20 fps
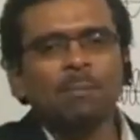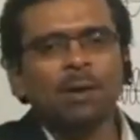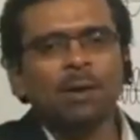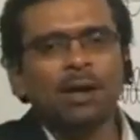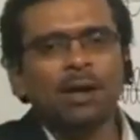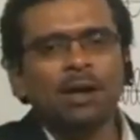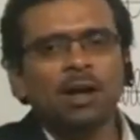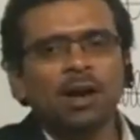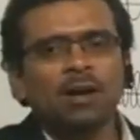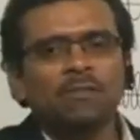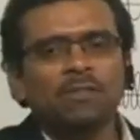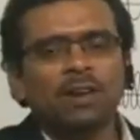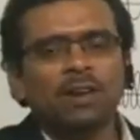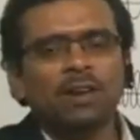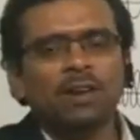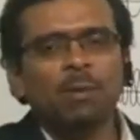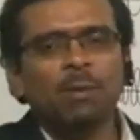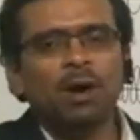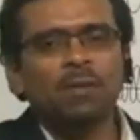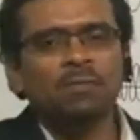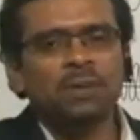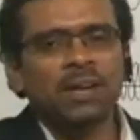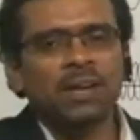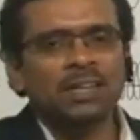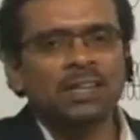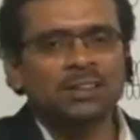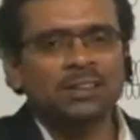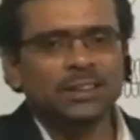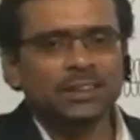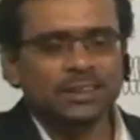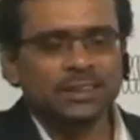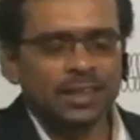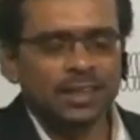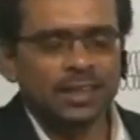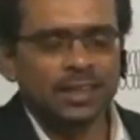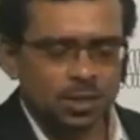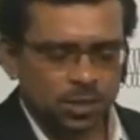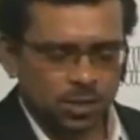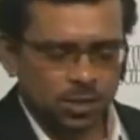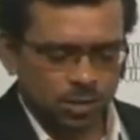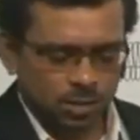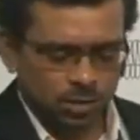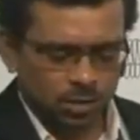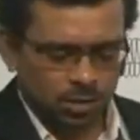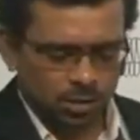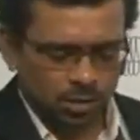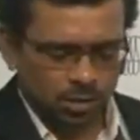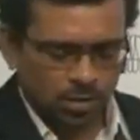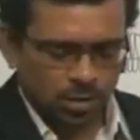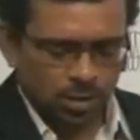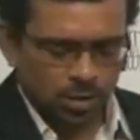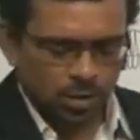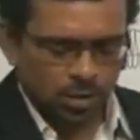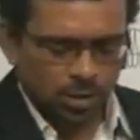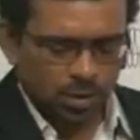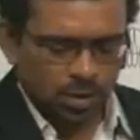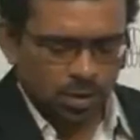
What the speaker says: on time and off time of transistors